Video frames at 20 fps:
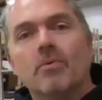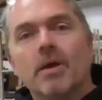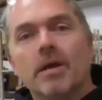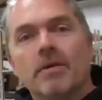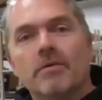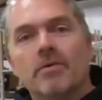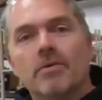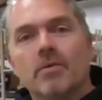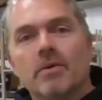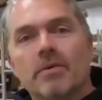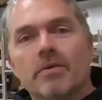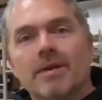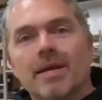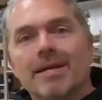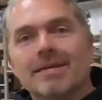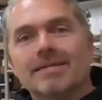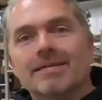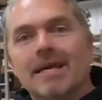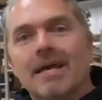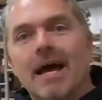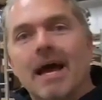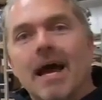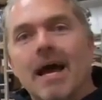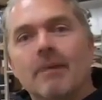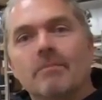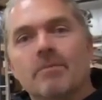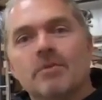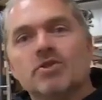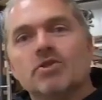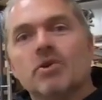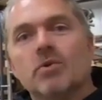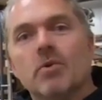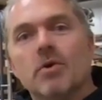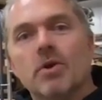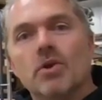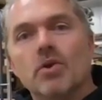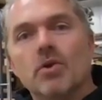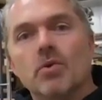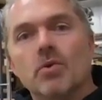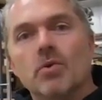way of doing things. I'm
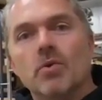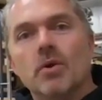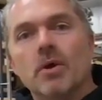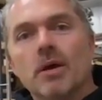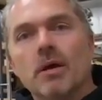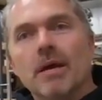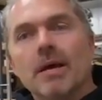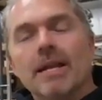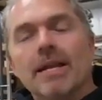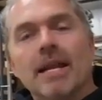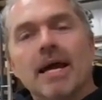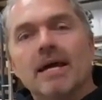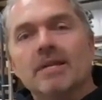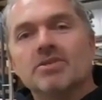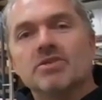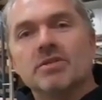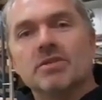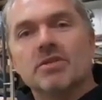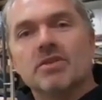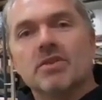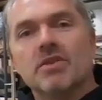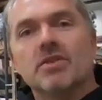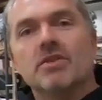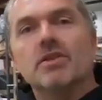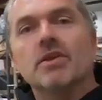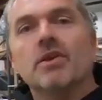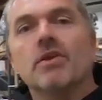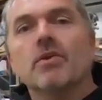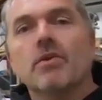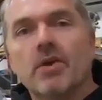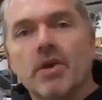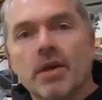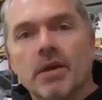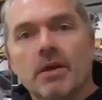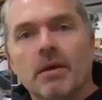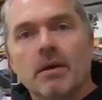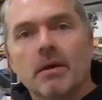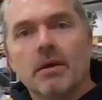showing you not just theory,